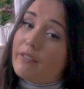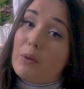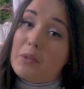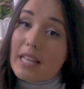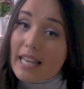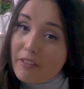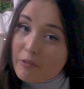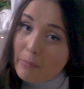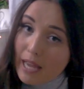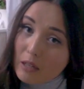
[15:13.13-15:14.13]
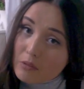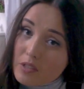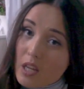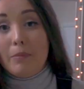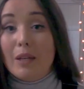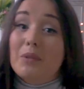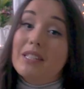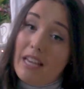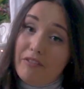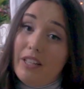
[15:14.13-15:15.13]
It was £11, but it was
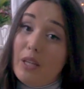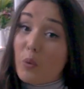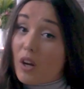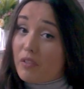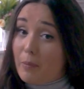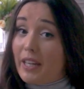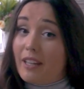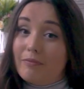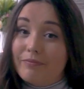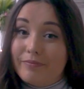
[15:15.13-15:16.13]
definitely worth the money.